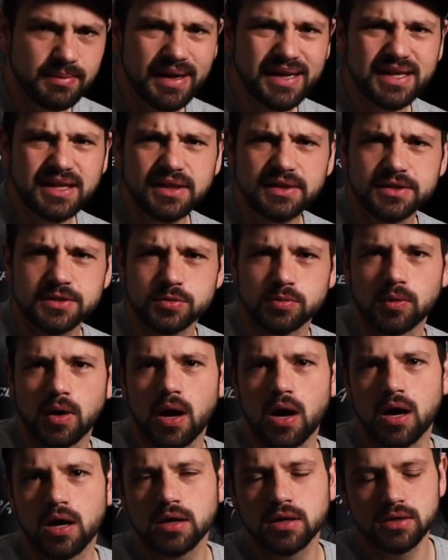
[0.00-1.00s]
am I getting this
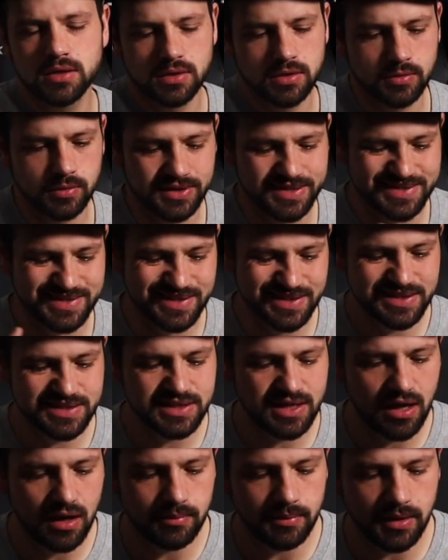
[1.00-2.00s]
wrong? Or is this
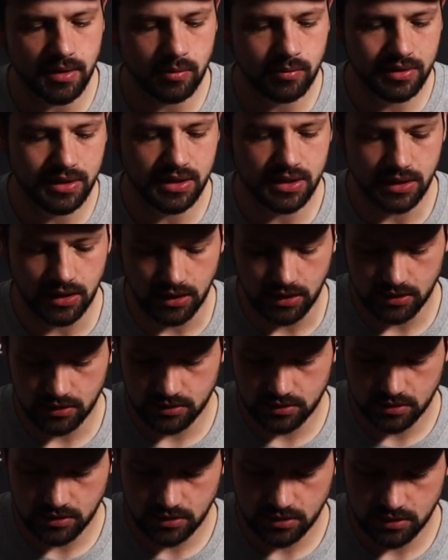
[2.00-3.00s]
coming weekend